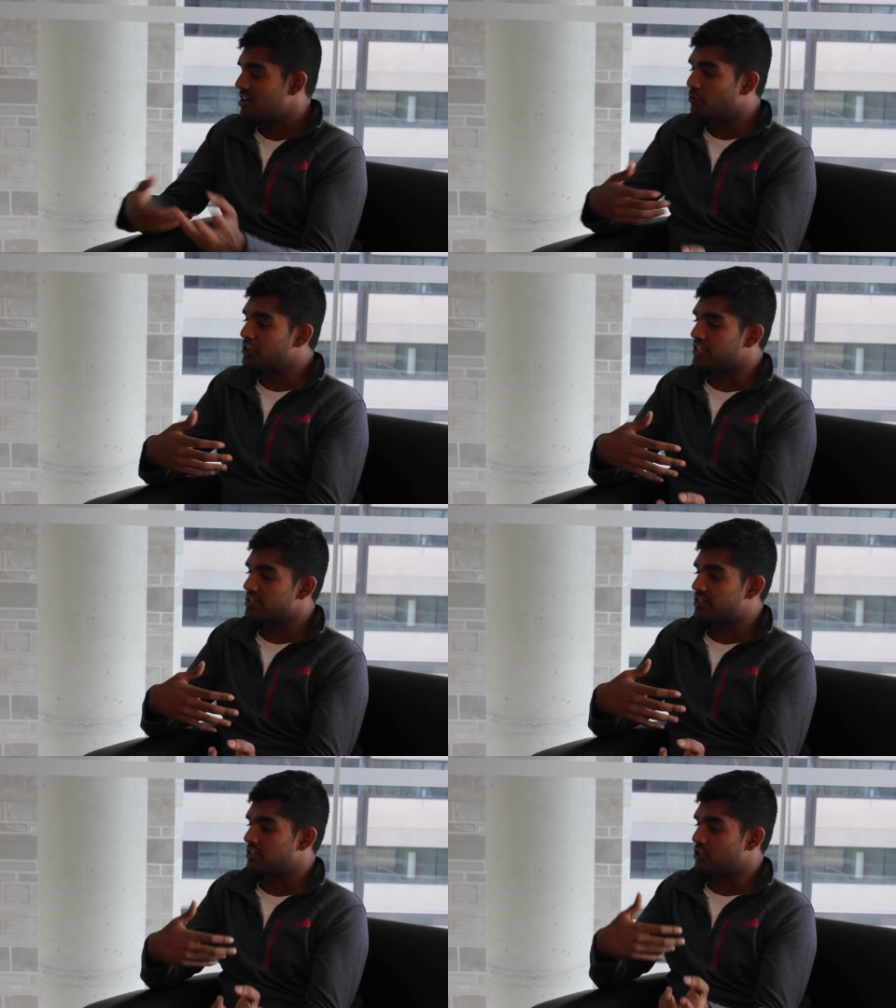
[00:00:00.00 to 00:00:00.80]
which
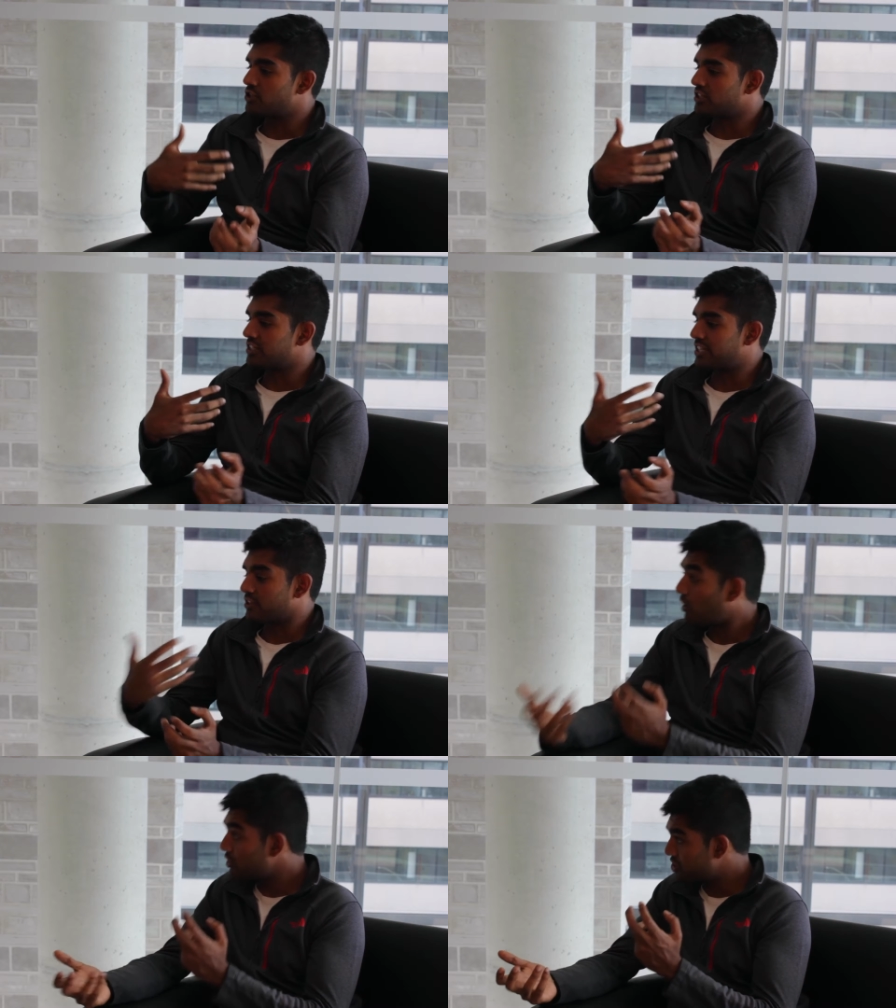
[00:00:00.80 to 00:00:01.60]
is using the
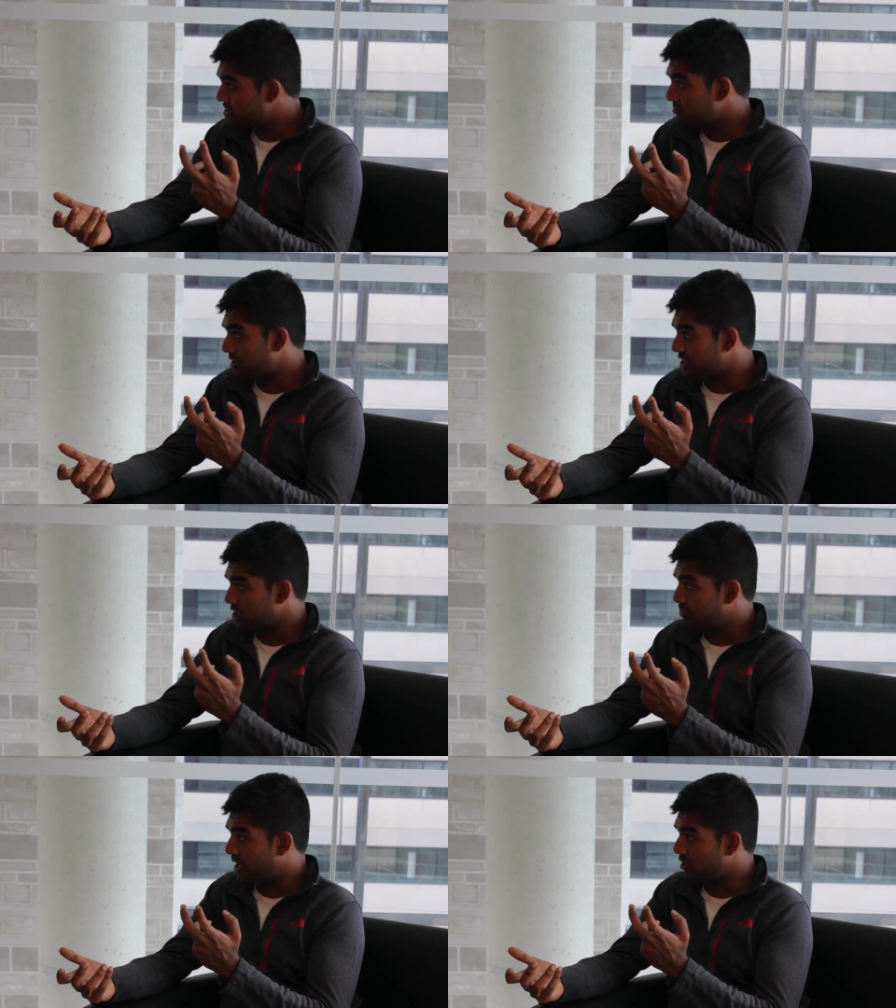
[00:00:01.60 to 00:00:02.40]
technologies of
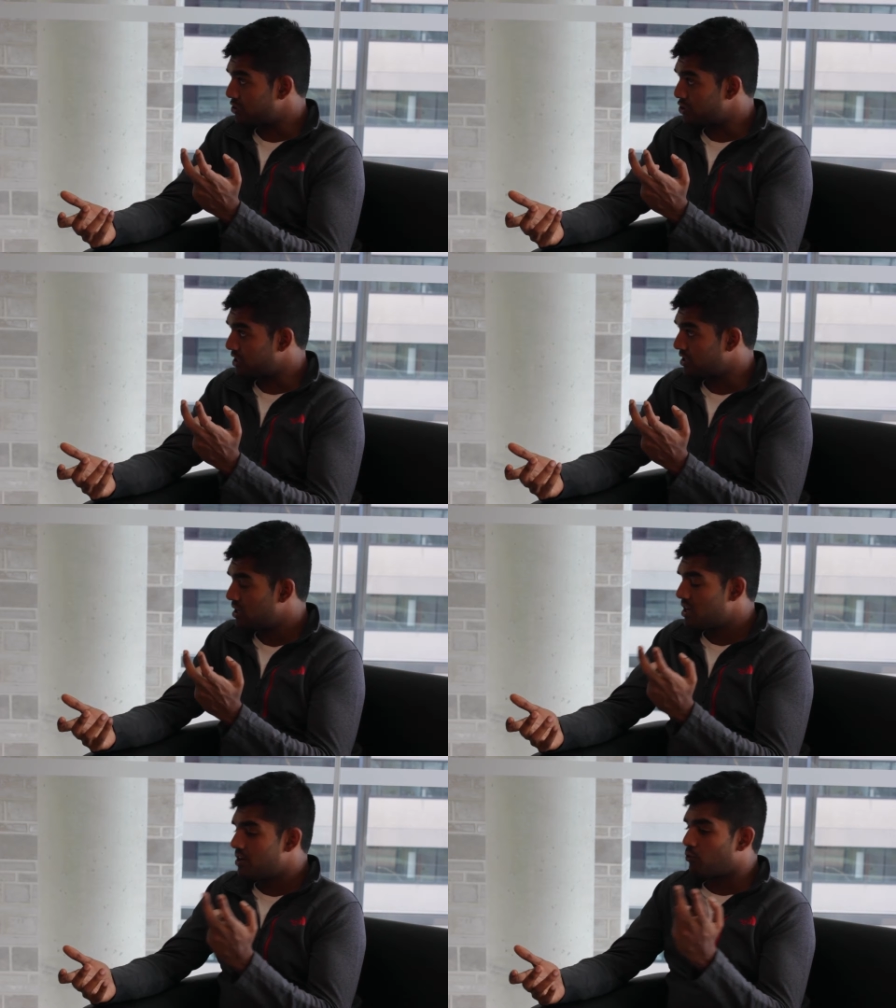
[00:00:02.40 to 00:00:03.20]
molecular biology
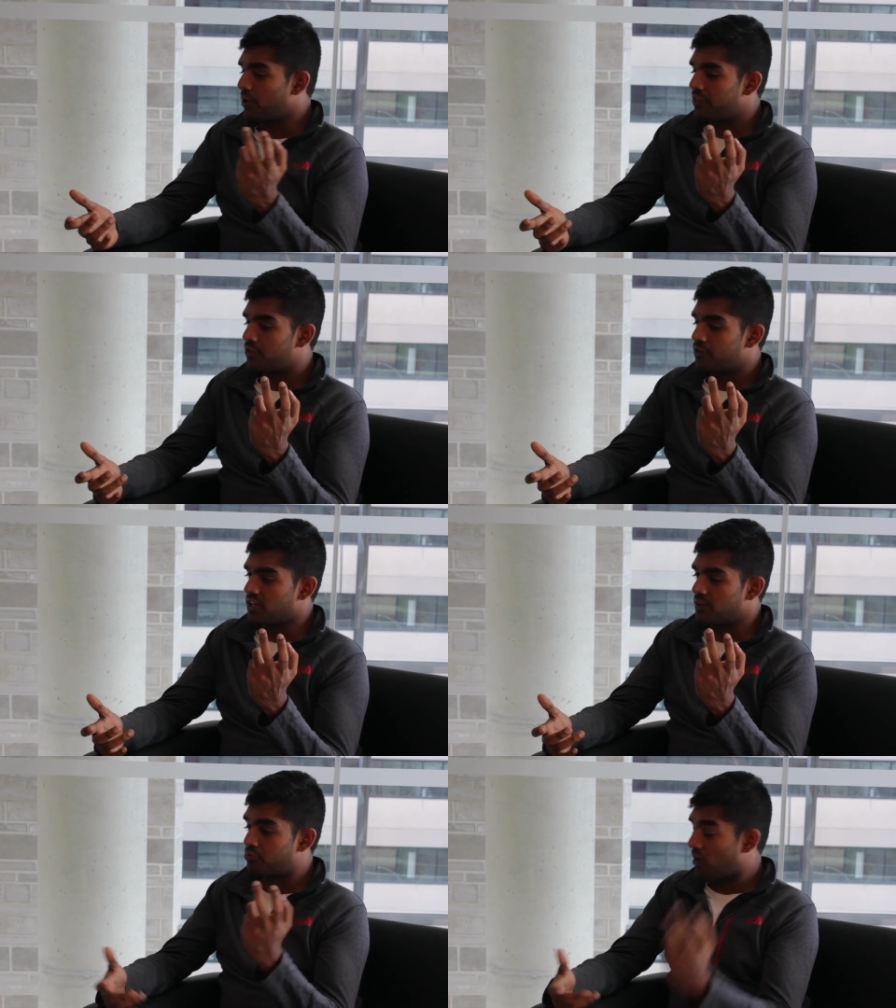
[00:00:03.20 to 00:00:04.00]
with
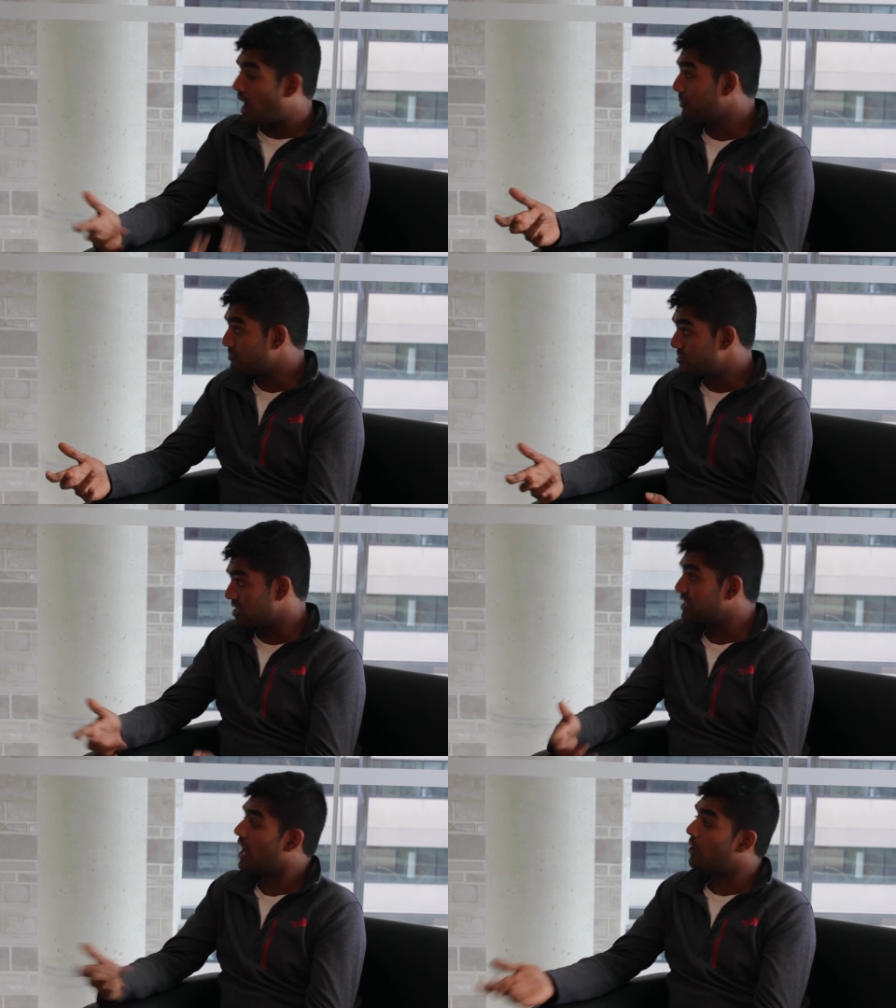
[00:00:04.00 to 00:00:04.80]
the problems
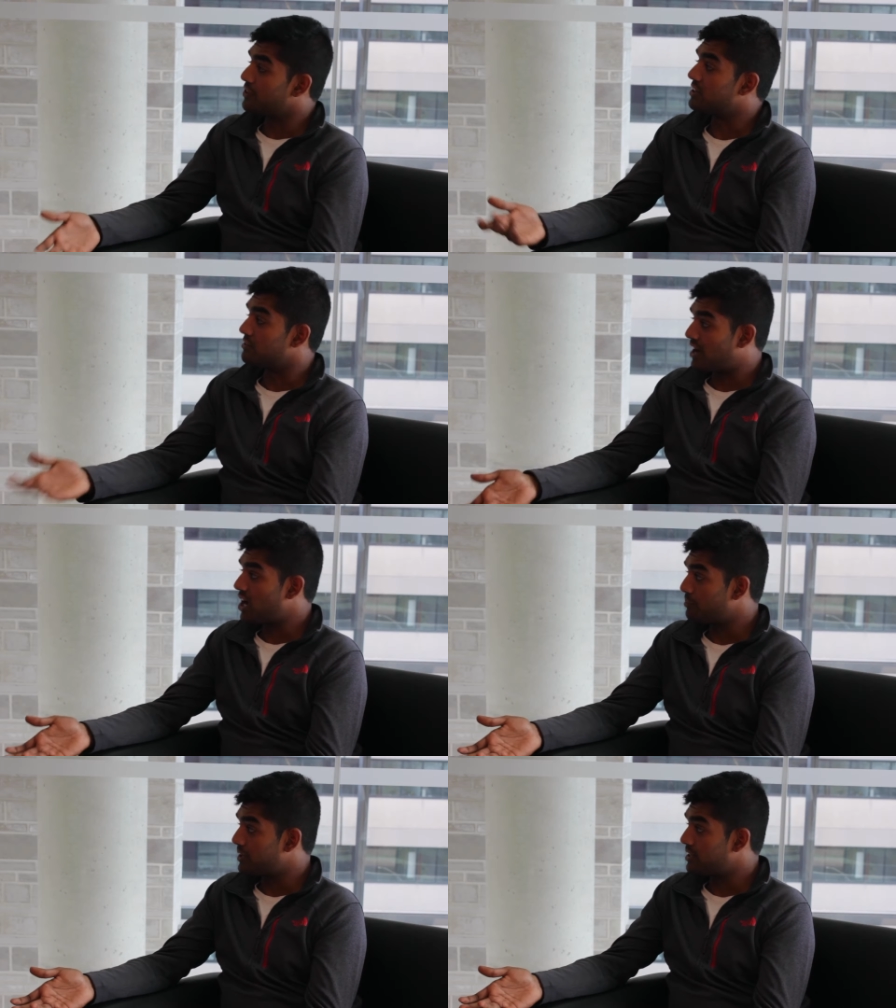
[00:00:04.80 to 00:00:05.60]
in health and
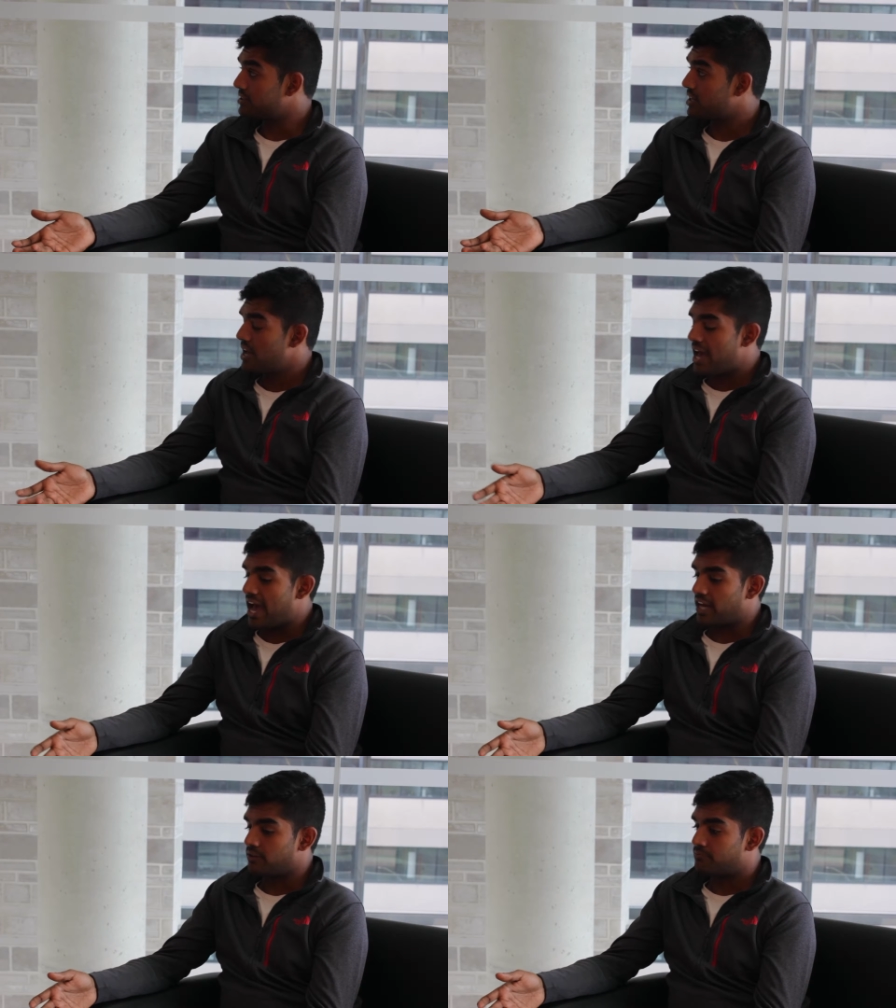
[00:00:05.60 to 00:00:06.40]
environment,
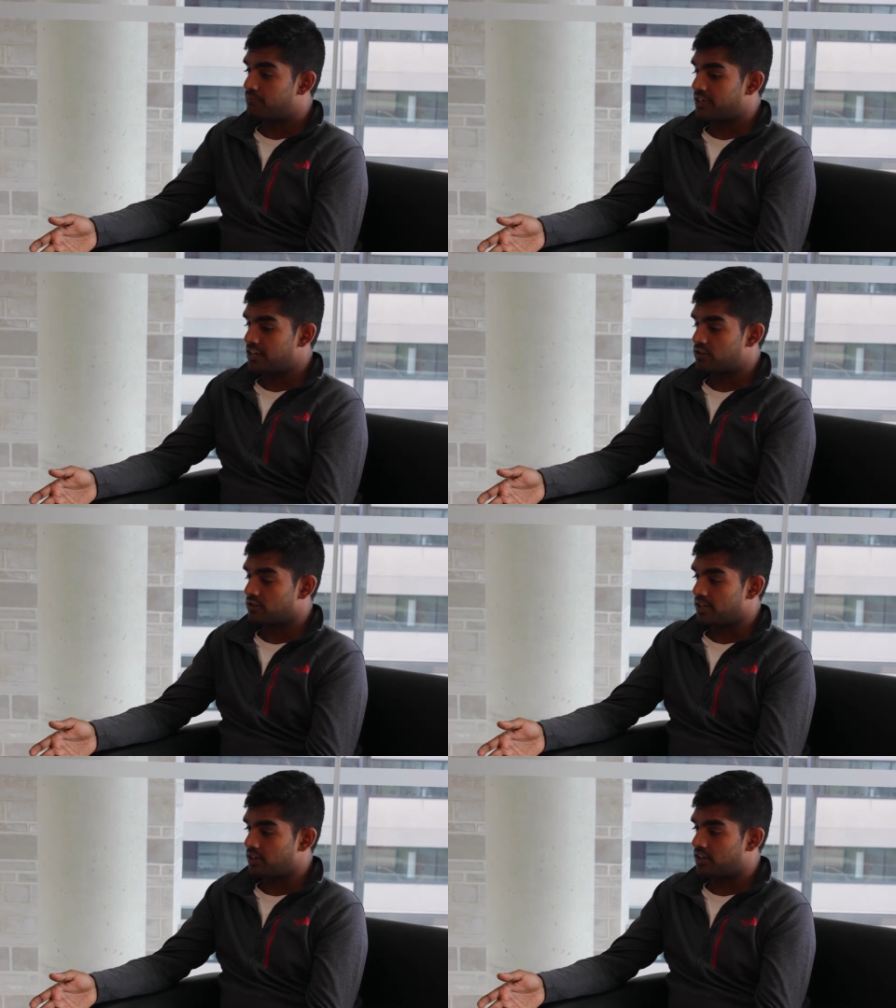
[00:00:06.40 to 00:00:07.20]
and potentially